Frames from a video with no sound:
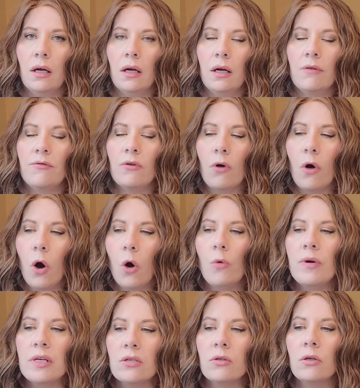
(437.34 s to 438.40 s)
if you're
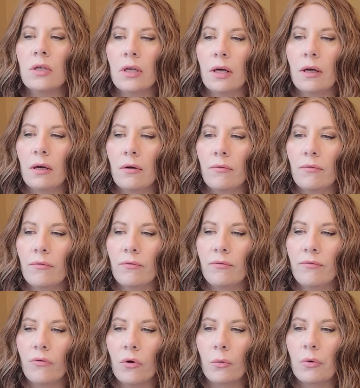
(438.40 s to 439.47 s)
always looking
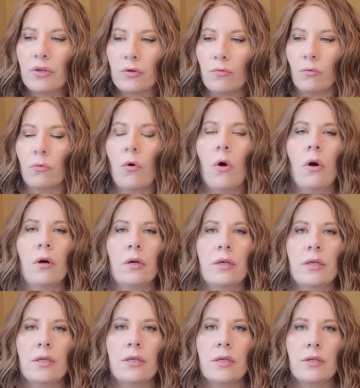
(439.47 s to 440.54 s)
for what's wrong
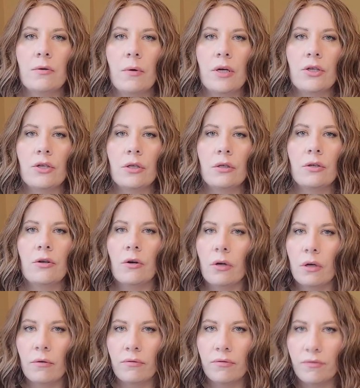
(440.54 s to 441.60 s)
in a situation, you're
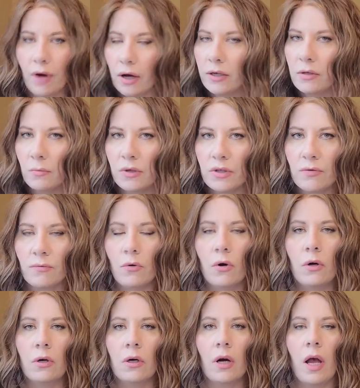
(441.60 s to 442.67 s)
going to find what's
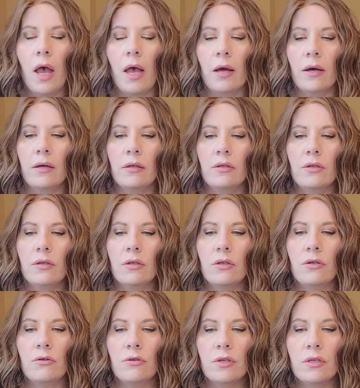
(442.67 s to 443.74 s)
wrong, and
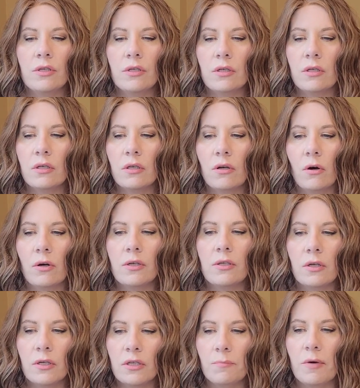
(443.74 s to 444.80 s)
you're just going to
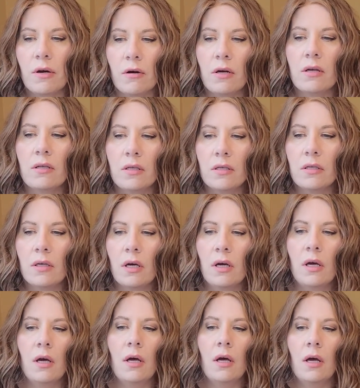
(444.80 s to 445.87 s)
experience
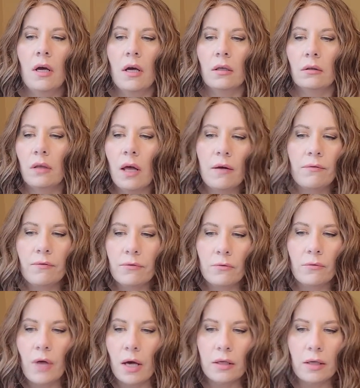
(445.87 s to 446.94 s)
life
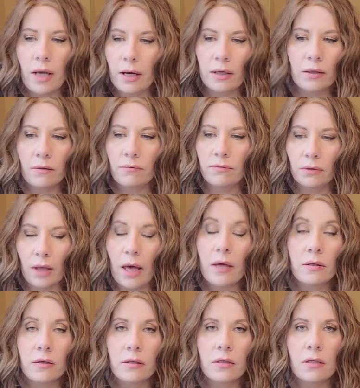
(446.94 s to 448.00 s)
through that negative
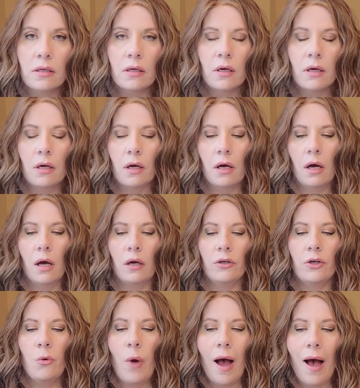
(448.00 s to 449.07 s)
lens.
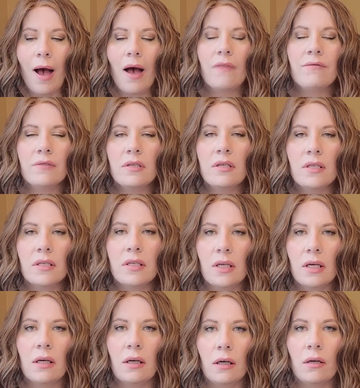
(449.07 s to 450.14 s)
You have to
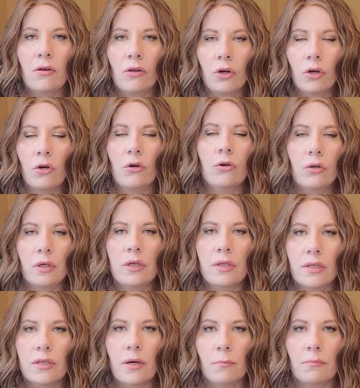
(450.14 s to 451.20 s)
see the good in
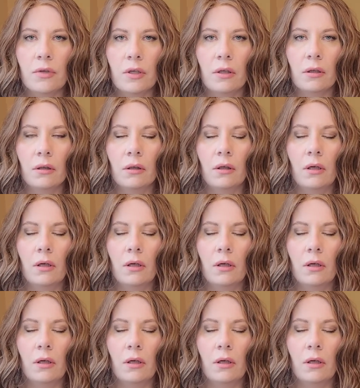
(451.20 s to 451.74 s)
something